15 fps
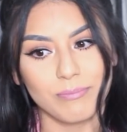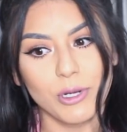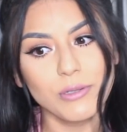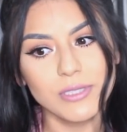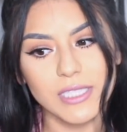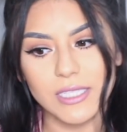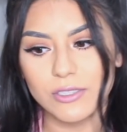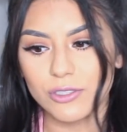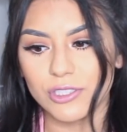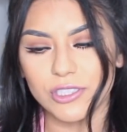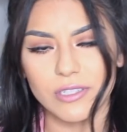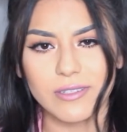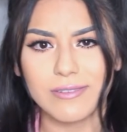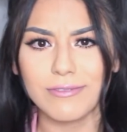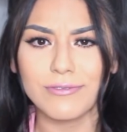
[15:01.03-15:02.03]
proteins or
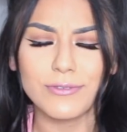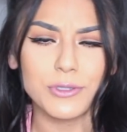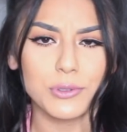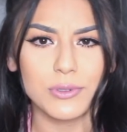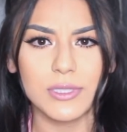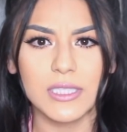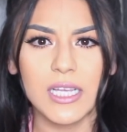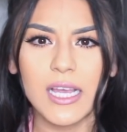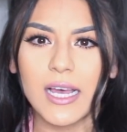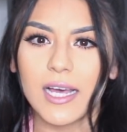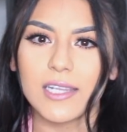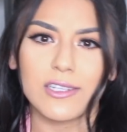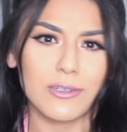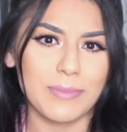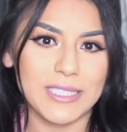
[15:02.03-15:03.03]
certain foods
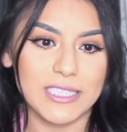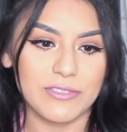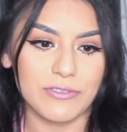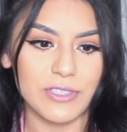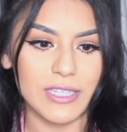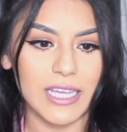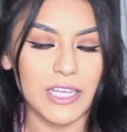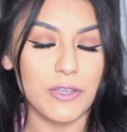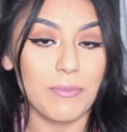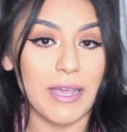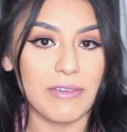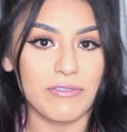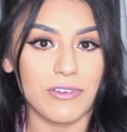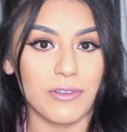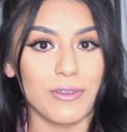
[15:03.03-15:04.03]
a little bit differently, and you
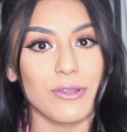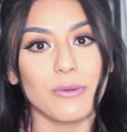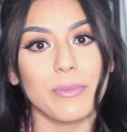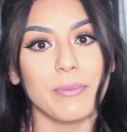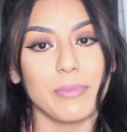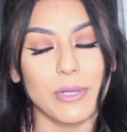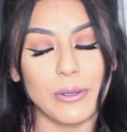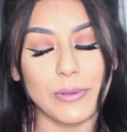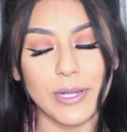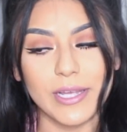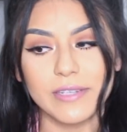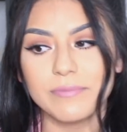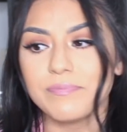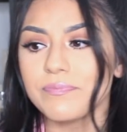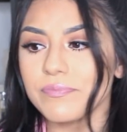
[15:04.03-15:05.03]
might feel a little bit
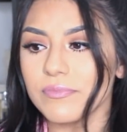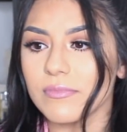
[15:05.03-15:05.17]
bloated.